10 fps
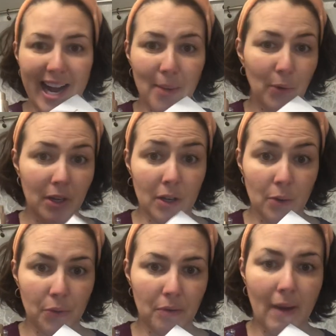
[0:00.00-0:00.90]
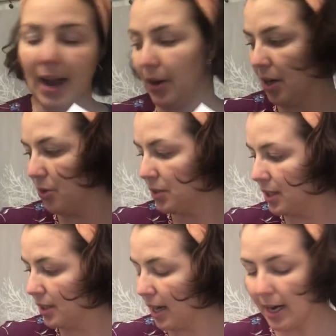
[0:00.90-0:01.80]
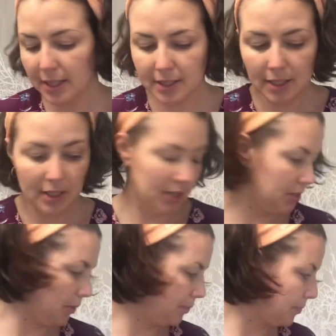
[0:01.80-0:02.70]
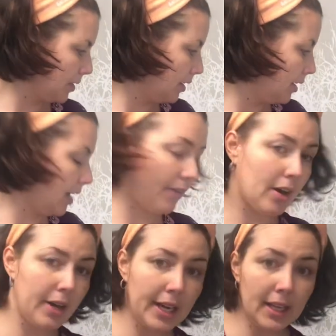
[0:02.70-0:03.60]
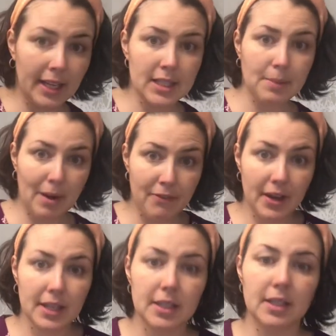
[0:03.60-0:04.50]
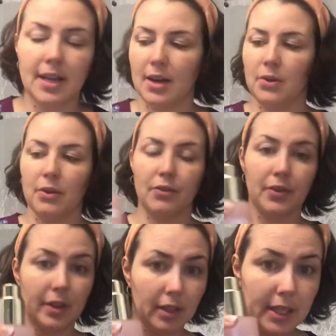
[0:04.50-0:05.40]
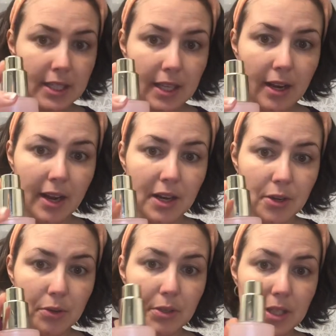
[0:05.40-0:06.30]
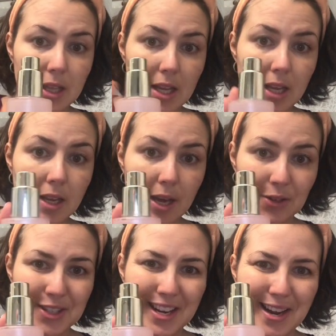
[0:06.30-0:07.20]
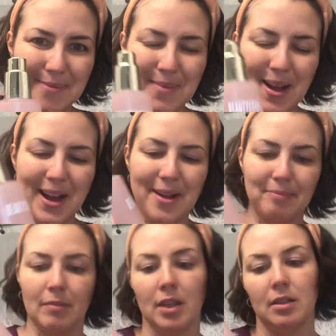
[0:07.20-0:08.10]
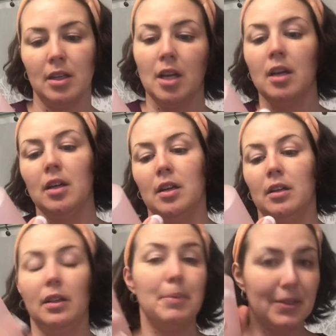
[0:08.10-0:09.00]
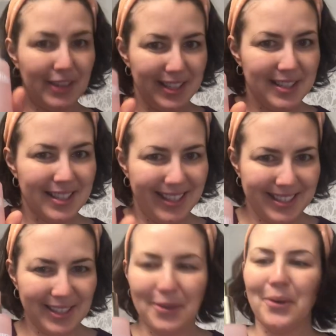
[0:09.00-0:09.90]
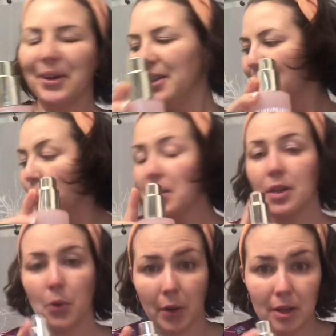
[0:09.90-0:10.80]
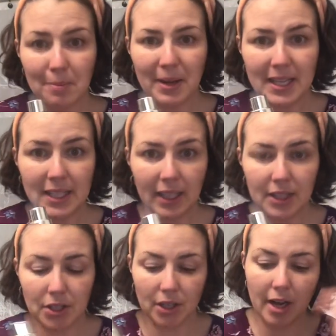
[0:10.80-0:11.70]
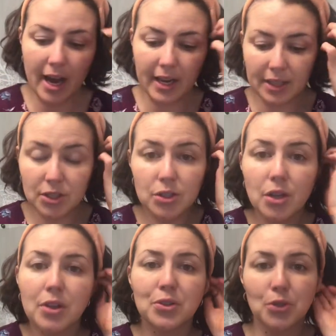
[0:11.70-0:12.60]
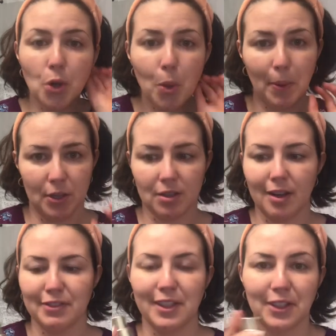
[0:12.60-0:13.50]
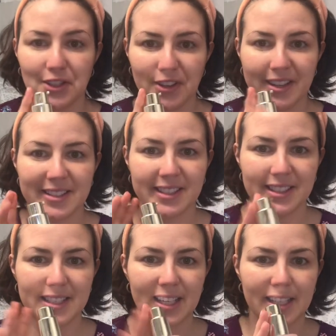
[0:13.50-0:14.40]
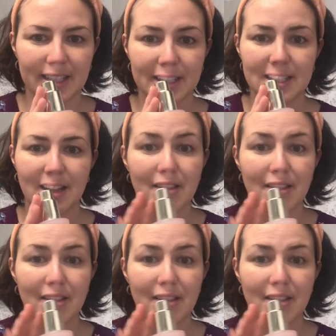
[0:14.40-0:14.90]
we're going to go through how to use these guys. So I've already cleansed my face. Now for the cleansing I use the countertime Lipid Defense Cleansing Oil. So it's an oil-based cleanser and it's super soft and luxurious. This is